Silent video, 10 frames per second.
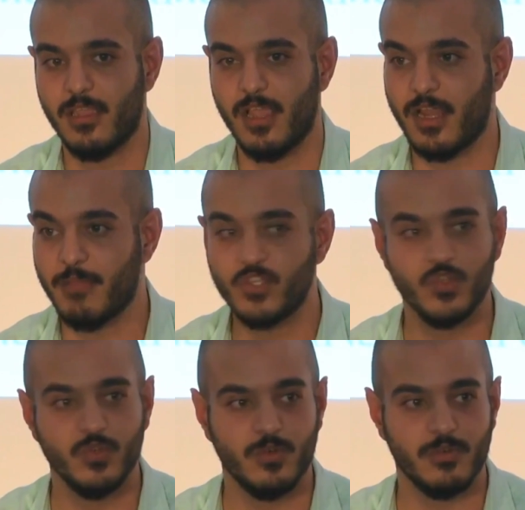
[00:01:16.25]
And I'm
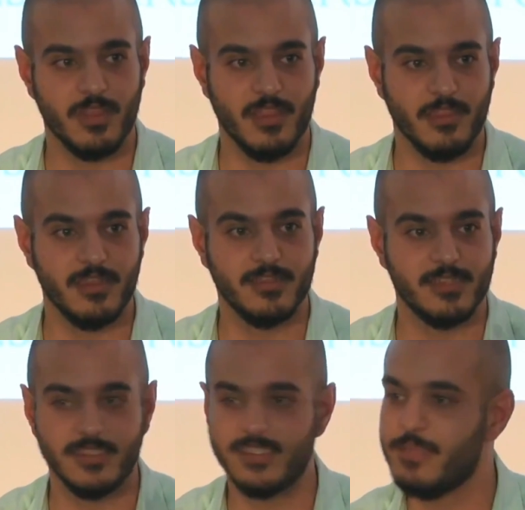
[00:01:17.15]
sure that there's
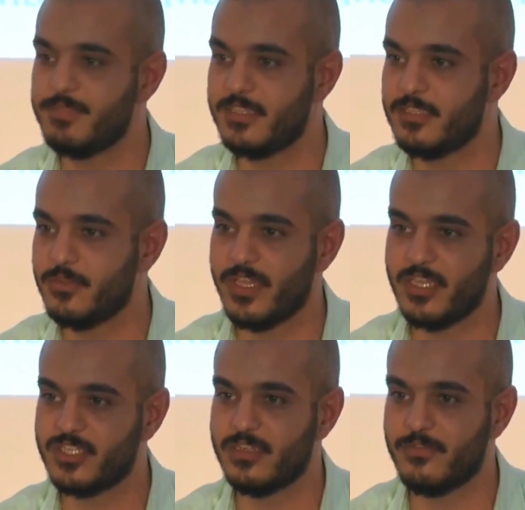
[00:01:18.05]
the same
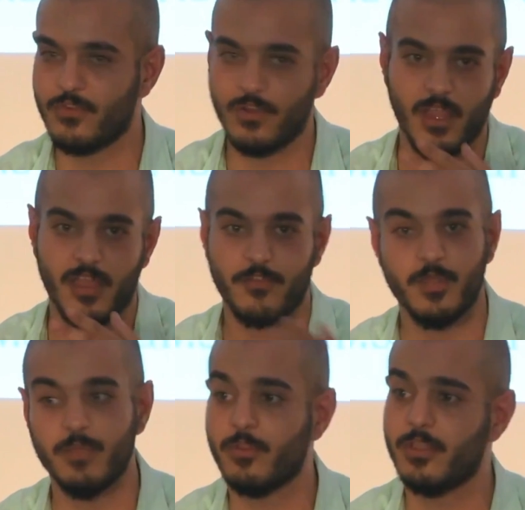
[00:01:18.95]
situation for a lot of
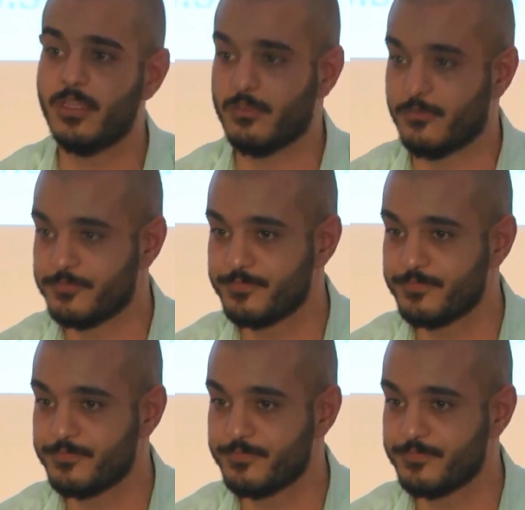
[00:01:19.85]
people here.